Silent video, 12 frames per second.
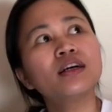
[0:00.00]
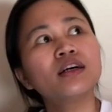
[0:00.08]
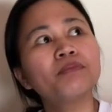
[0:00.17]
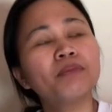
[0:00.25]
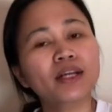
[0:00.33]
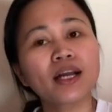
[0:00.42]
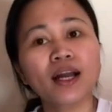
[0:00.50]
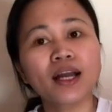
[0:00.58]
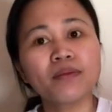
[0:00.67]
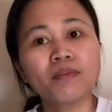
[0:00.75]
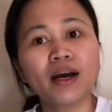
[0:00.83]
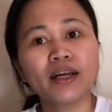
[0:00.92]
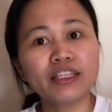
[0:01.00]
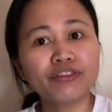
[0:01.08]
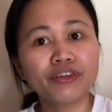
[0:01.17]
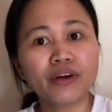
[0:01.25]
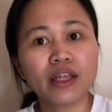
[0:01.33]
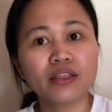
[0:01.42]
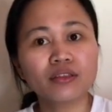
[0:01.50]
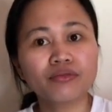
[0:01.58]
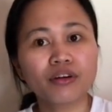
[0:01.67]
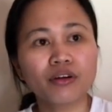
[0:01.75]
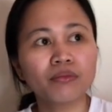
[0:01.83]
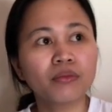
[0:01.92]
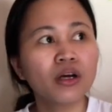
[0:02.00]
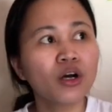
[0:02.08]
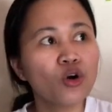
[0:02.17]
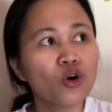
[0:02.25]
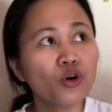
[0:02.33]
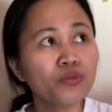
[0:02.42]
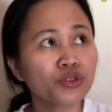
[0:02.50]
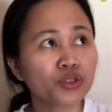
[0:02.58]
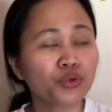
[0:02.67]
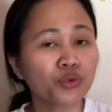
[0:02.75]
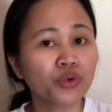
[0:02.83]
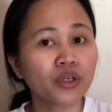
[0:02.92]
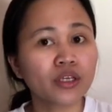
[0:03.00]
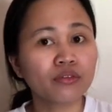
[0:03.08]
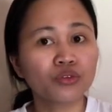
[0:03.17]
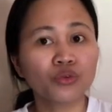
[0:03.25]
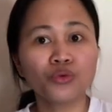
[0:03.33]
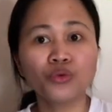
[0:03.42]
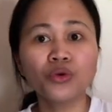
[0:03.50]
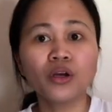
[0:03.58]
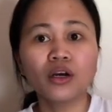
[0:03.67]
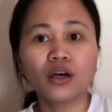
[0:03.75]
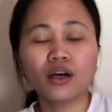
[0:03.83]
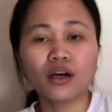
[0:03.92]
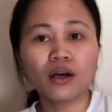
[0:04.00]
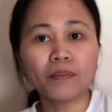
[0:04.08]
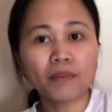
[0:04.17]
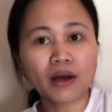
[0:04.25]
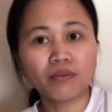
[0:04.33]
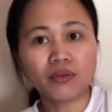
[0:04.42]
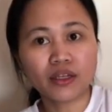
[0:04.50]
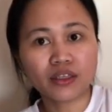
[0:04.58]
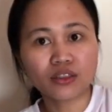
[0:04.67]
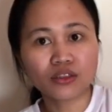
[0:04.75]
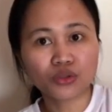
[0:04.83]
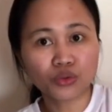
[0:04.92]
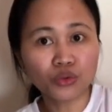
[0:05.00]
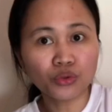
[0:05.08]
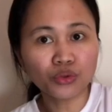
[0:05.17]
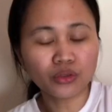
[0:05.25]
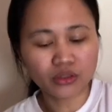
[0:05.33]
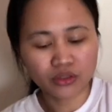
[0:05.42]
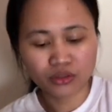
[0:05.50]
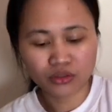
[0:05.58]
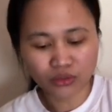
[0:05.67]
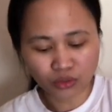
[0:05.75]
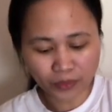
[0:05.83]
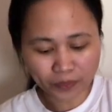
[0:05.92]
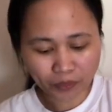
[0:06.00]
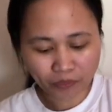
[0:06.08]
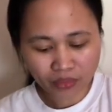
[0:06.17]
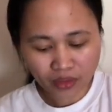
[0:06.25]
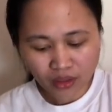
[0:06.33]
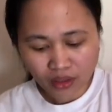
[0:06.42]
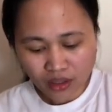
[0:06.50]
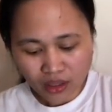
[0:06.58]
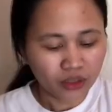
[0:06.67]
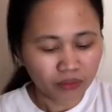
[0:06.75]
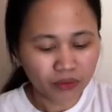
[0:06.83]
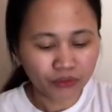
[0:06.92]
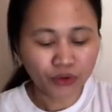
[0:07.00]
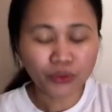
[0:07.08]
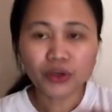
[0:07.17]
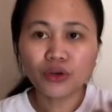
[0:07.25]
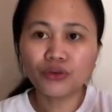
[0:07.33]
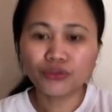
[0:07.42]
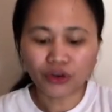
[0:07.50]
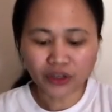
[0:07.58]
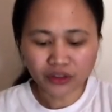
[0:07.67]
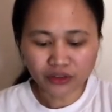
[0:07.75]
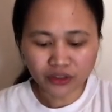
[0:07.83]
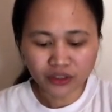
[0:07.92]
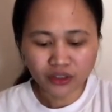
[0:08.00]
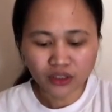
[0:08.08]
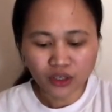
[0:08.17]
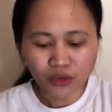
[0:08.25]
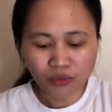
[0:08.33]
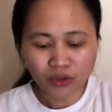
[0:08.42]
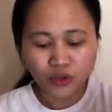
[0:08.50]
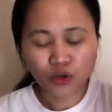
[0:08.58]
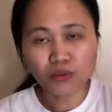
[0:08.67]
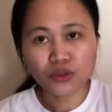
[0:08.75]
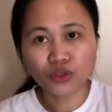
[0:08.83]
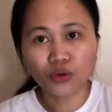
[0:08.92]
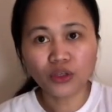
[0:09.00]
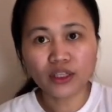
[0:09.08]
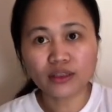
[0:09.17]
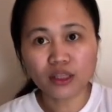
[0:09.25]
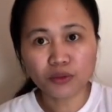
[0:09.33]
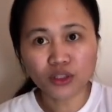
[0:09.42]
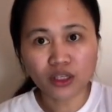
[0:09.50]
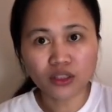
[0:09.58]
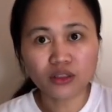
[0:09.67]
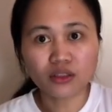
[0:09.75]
pagkakaiba, difference from homeschooling to public school. So before we go further with homeschooling tips, get